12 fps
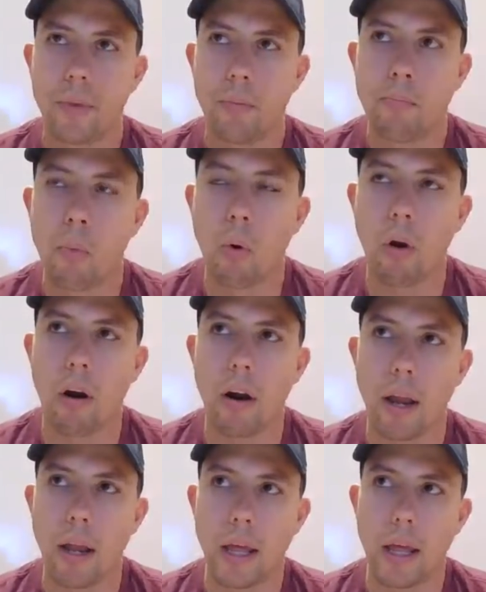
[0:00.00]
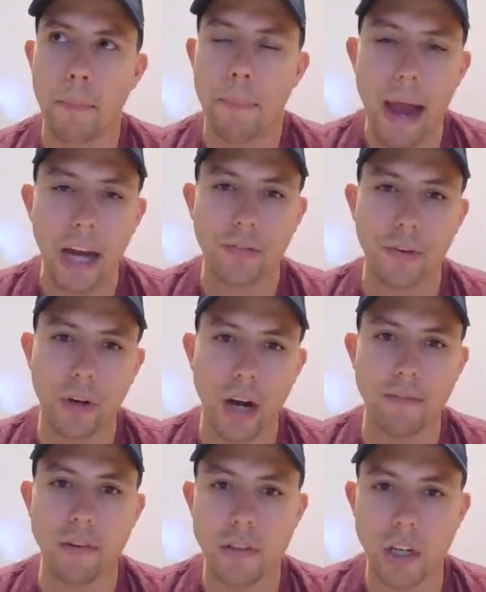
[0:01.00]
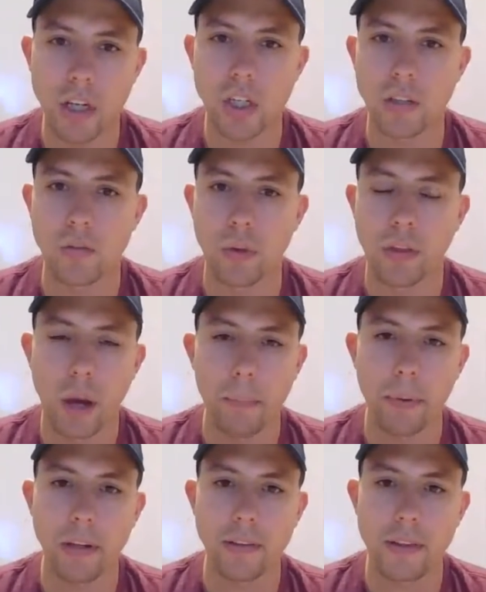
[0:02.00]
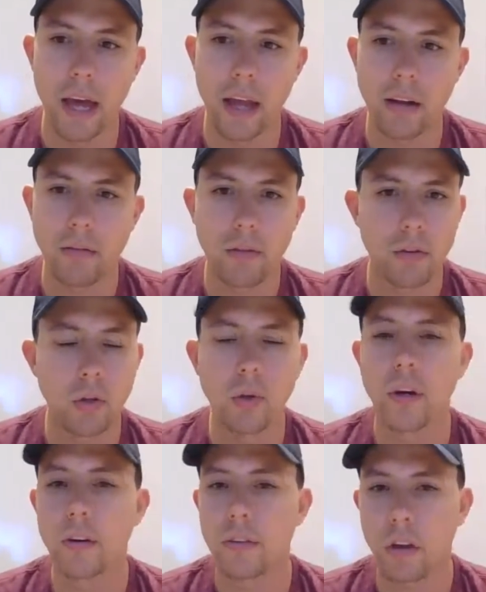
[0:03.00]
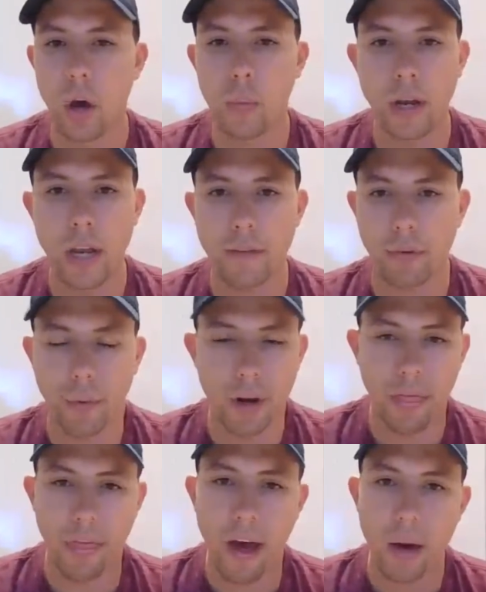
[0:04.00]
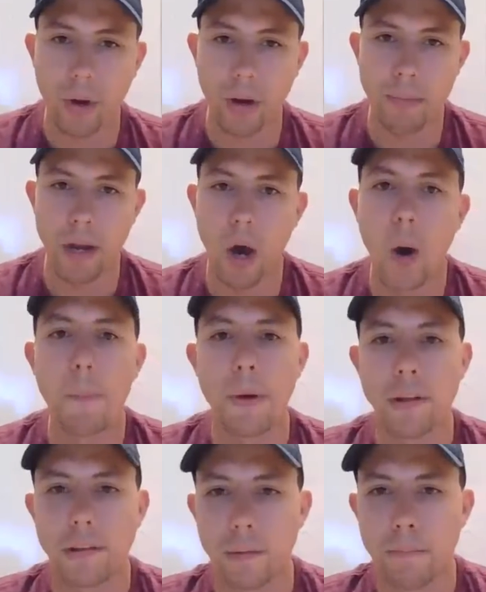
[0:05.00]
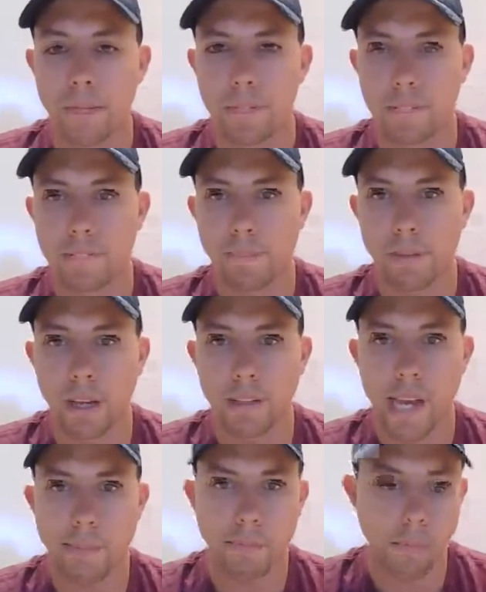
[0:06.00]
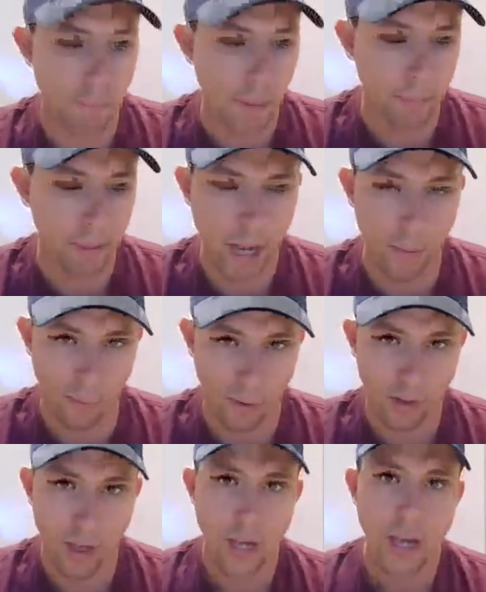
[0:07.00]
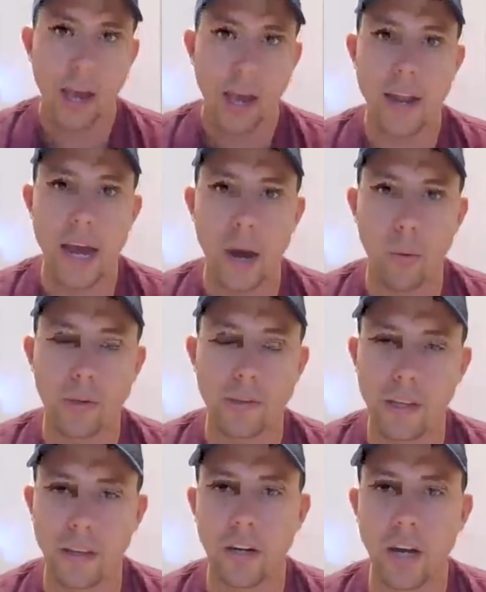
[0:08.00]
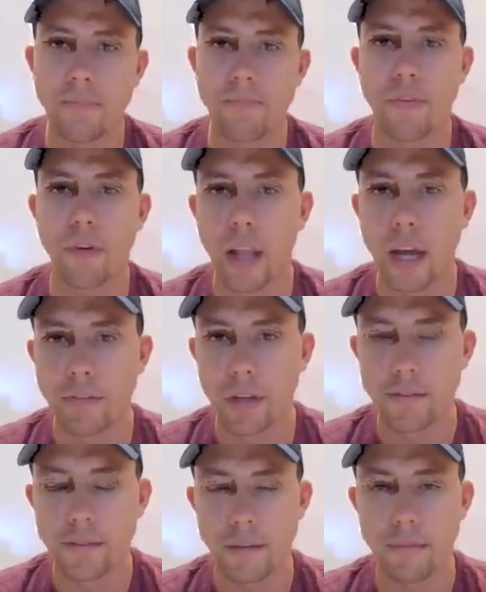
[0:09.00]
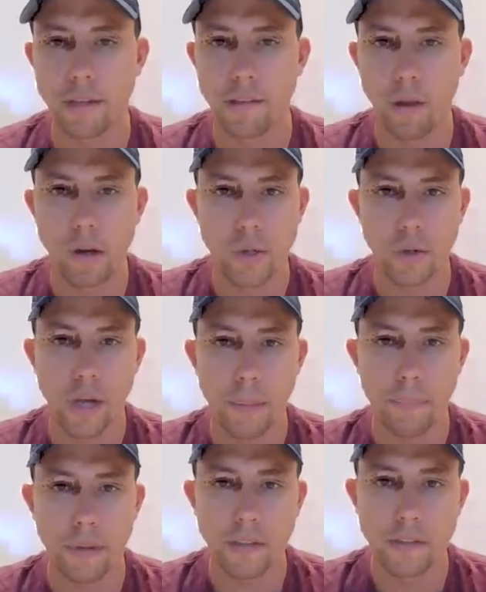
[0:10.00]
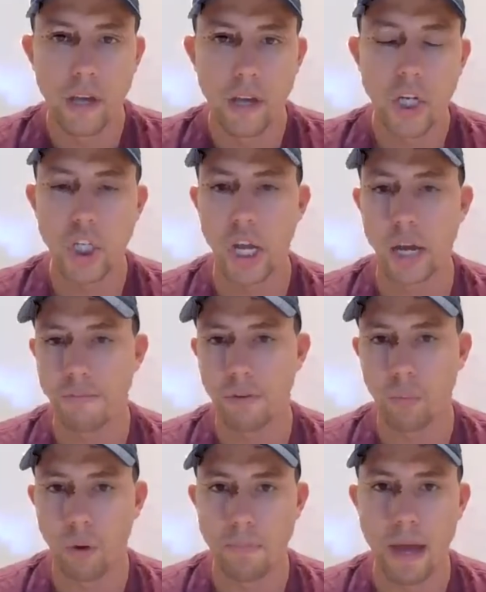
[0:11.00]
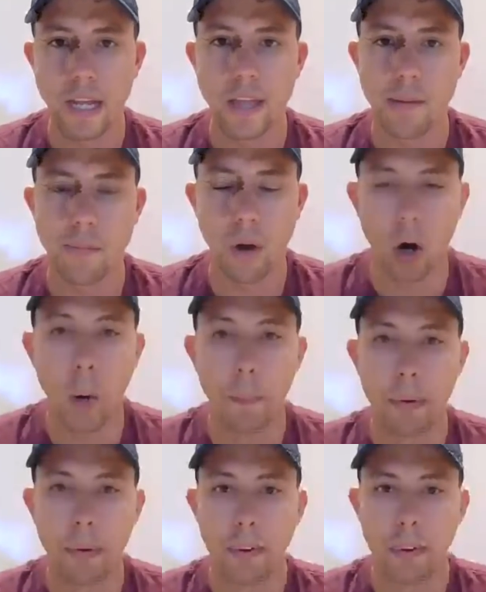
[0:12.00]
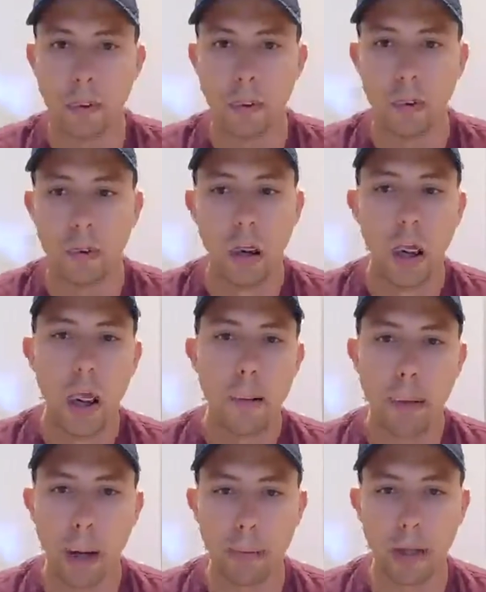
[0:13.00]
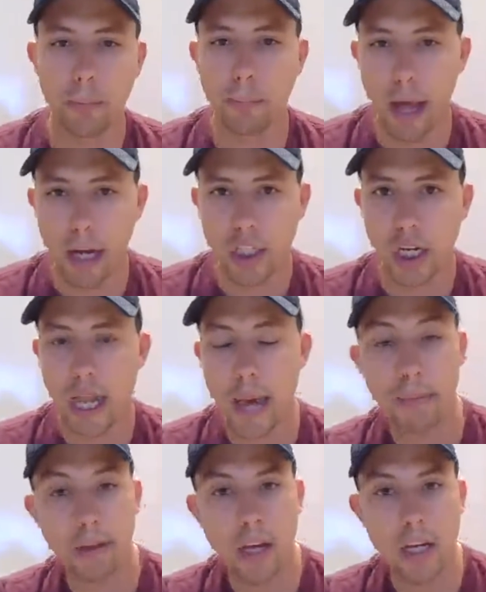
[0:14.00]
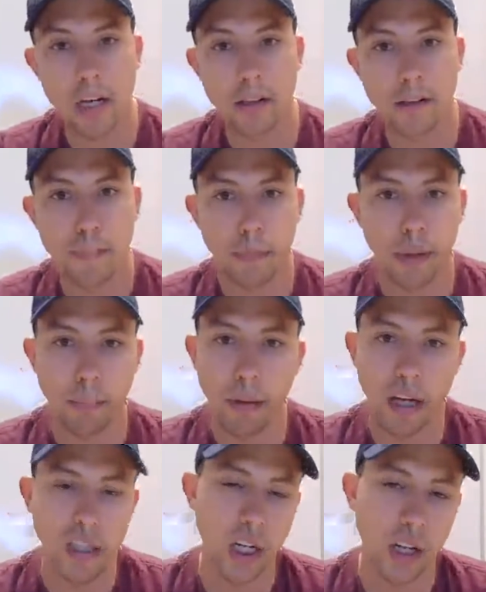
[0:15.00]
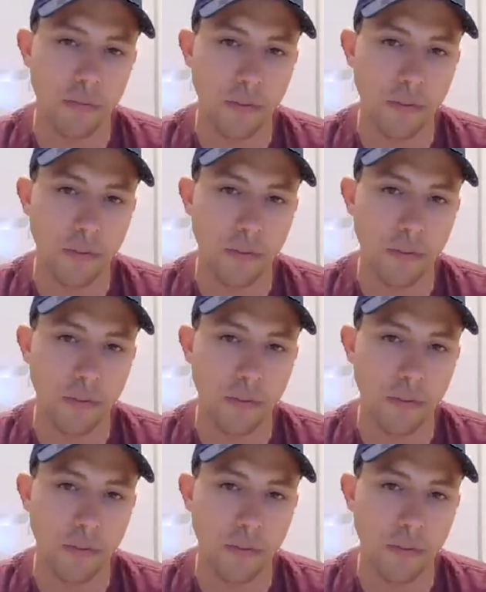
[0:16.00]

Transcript: more impactful conversations with companies that 2 years ago we never would have thought would have been open to building something on top of a public network. And now we're seeing the comfort level of some of these larger companies shift, where many of them are open to public blockchain applications, public blockchain